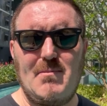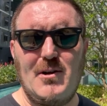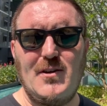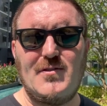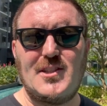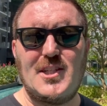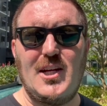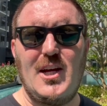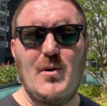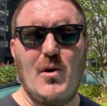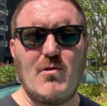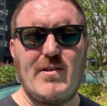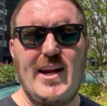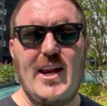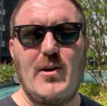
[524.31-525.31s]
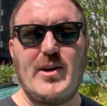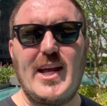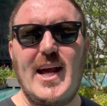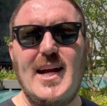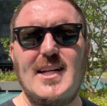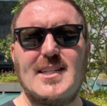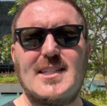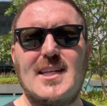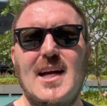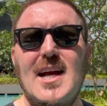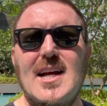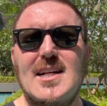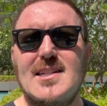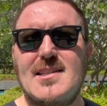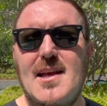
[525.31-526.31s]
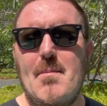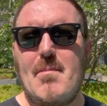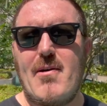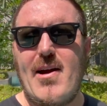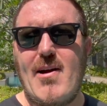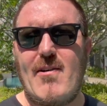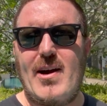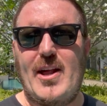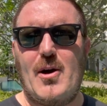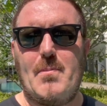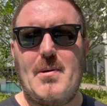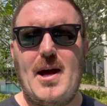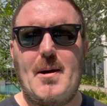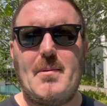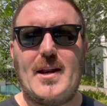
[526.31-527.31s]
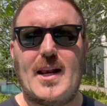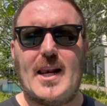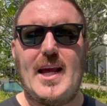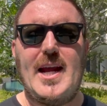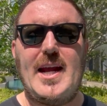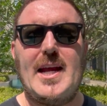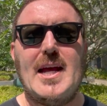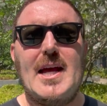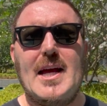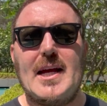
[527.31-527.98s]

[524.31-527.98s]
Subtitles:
move to or relocate temporarily or permanently.